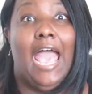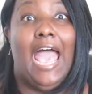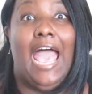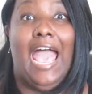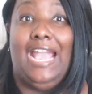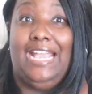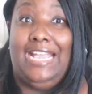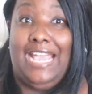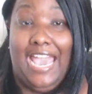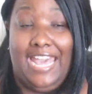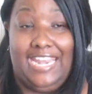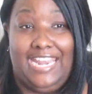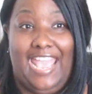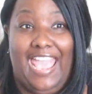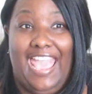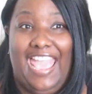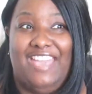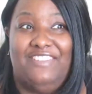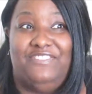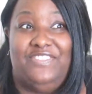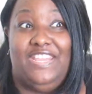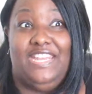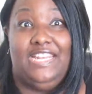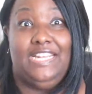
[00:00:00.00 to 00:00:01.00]
I gotta
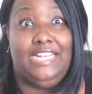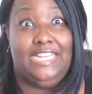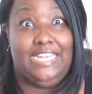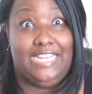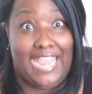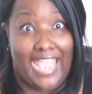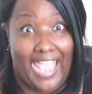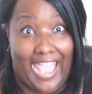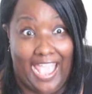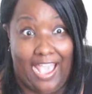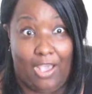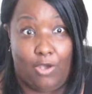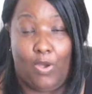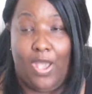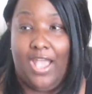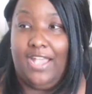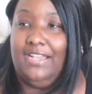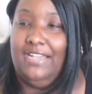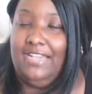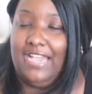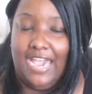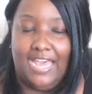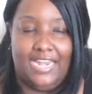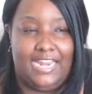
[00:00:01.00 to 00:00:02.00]
have it now.
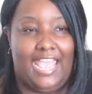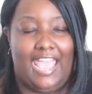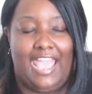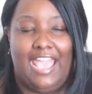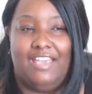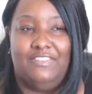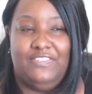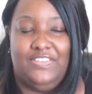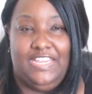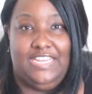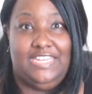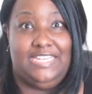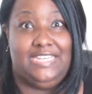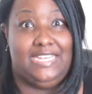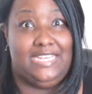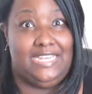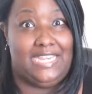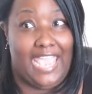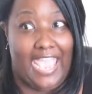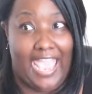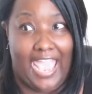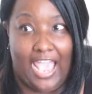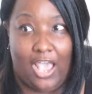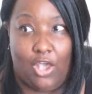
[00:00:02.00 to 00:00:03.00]
I gotta have it
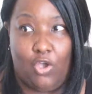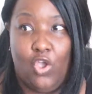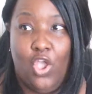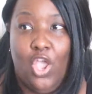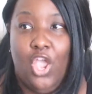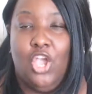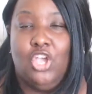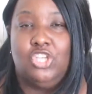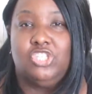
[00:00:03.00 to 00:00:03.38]
now.